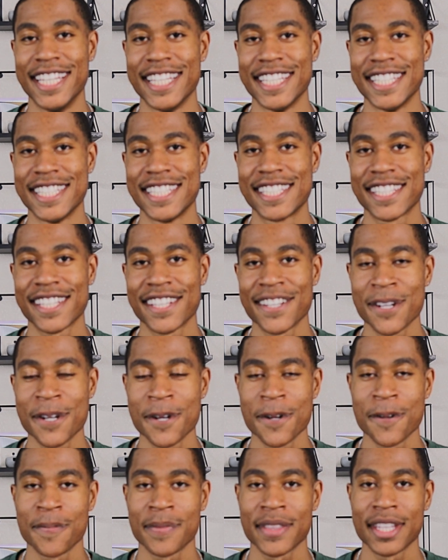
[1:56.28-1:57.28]
is
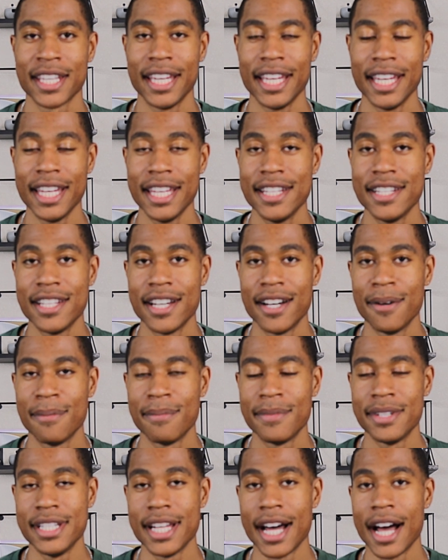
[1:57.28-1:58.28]
end
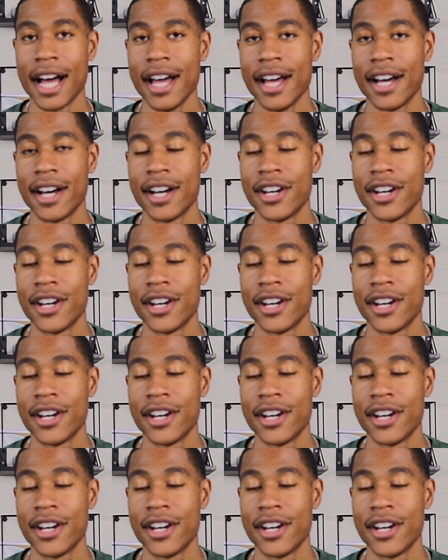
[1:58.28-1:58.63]
up not